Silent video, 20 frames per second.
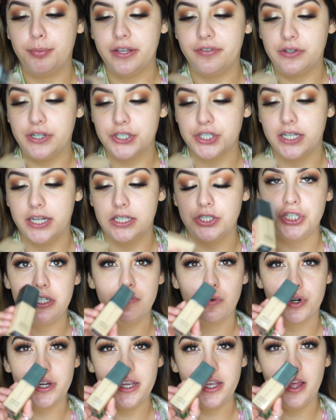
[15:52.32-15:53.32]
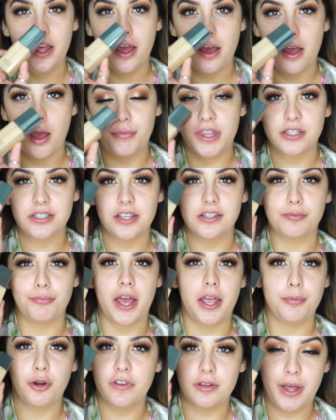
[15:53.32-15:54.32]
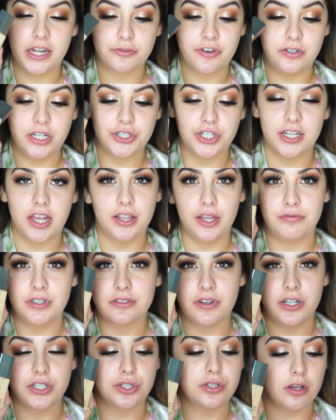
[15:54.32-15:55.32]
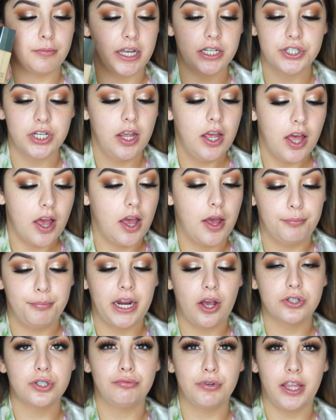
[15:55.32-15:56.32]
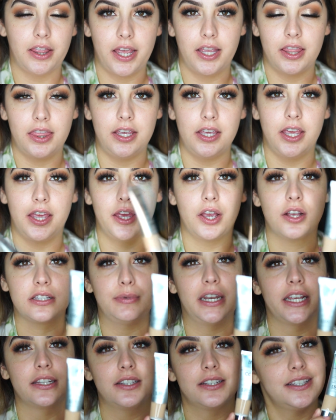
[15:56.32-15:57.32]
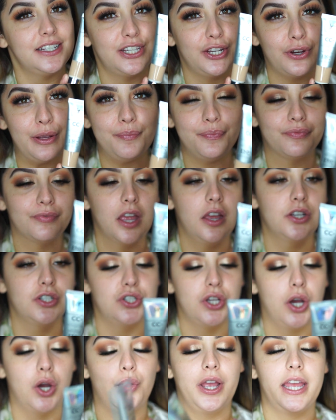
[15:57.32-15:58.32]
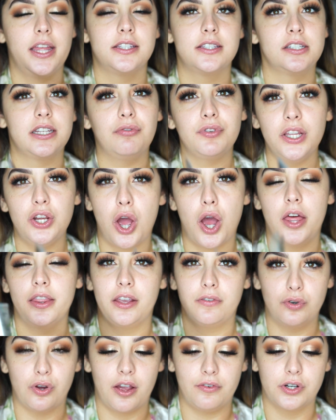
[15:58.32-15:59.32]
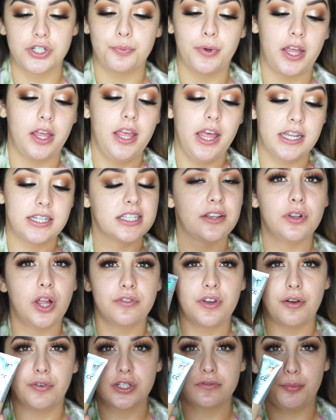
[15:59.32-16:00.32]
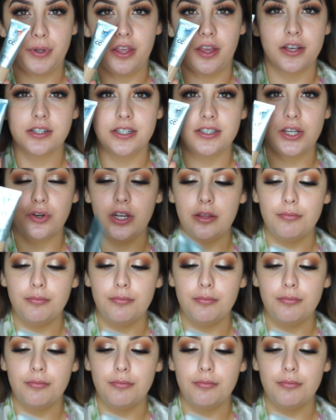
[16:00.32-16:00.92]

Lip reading: or at Sephora or online. Next I'm just going to move on to my foundation. I've kind of been using the same thing for a while. It's just the CoverFX Cover